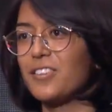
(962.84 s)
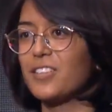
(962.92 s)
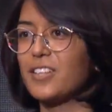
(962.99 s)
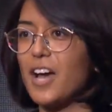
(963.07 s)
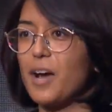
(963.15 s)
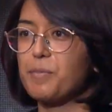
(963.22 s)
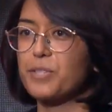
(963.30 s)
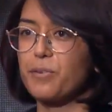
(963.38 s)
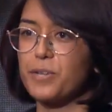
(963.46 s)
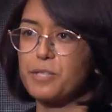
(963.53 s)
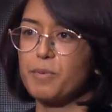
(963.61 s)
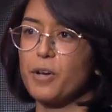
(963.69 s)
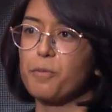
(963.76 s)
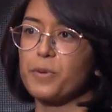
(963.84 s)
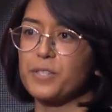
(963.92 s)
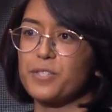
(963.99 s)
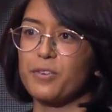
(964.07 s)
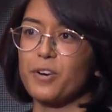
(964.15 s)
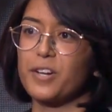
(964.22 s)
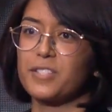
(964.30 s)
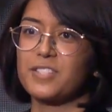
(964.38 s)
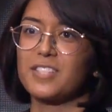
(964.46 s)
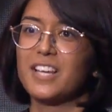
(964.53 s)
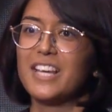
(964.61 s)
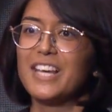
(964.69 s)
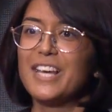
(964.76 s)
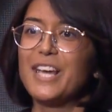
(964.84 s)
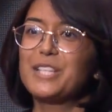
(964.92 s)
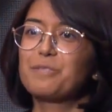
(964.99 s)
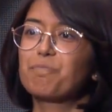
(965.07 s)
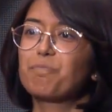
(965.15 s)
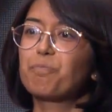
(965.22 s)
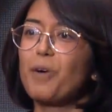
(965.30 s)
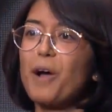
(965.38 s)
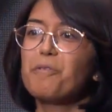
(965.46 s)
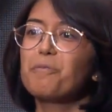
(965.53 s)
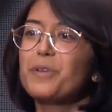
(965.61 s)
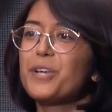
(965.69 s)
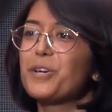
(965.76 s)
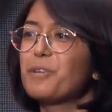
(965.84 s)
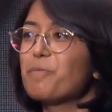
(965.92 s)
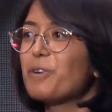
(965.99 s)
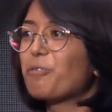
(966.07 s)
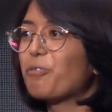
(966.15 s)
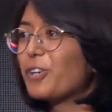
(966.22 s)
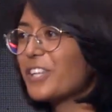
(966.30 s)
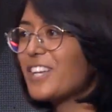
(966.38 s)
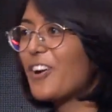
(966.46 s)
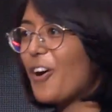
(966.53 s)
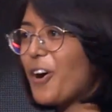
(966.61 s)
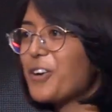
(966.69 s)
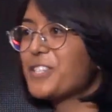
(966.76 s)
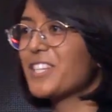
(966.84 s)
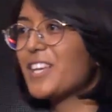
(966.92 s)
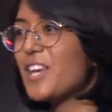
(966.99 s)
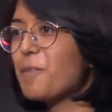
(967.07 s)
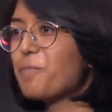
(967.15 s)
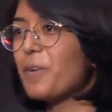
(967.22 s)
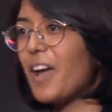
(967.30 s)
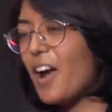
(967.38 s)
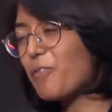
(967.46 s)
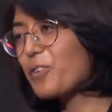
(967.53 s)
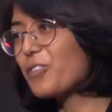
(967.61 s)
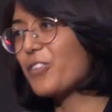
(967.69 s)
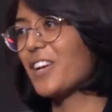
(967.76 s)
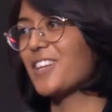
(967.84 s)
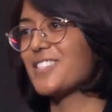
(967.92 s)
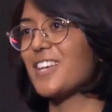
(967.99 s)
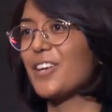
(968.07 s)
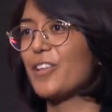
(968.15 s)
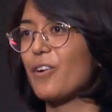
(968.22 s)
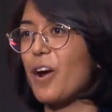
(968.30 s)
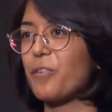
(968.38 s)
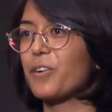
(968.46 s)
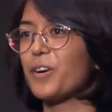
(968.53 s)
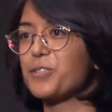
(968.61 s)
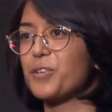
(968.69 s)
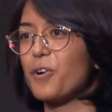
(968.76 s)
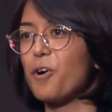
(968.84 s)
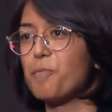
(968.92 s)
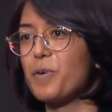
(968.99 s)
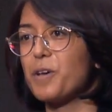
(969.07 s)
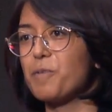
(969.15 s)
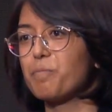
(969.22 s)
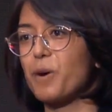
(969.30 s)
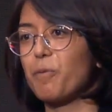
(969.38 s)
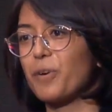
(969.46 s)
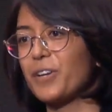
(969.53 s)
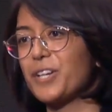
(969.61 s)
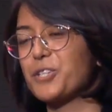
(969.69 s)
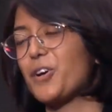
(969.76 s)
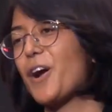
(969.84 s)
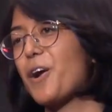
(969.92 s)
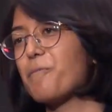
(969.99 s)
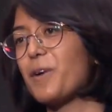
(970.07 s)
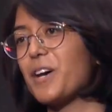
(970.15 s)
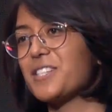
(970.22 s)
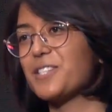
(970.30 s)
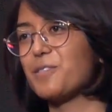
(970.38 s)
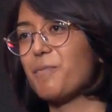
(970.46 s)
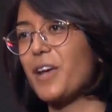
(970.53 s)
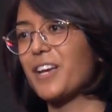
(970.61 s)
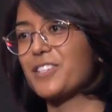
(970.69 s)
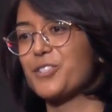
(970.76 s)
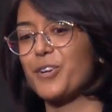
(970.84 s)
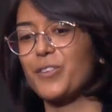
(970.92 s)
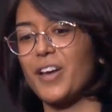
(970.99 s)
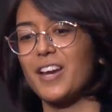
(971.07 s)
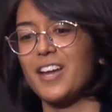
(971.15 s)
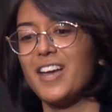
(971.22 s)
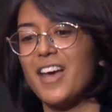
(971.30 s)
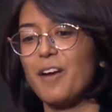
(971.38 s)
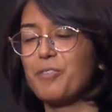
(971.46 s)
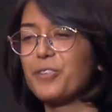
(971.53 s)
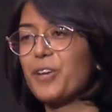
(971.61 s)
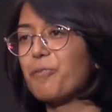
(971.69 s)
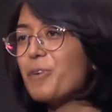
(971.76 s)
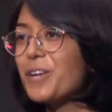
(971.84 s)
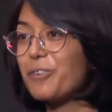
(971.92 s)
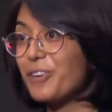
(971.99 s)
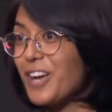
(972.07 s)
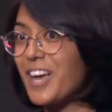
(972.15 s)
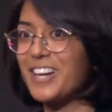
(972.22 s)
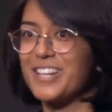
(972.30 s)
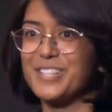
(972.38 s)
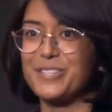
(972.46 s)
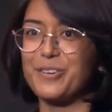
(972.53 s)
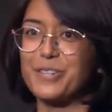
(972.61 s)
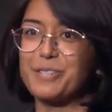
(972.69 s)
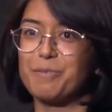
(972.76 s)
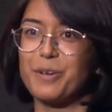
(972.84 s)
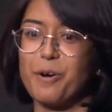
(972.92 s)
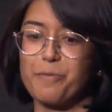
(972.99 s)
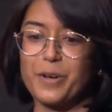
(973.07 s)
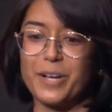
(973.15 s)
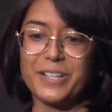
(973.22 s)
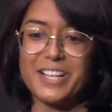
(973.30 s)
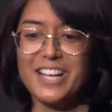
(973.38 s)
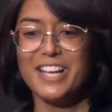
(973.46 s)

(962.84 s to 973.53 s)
in the lab is going to be open source. It's probably going to be really hard to keep everything in cellular agriculture open, but we're going to try our best to make sure that everything we create is going to be open.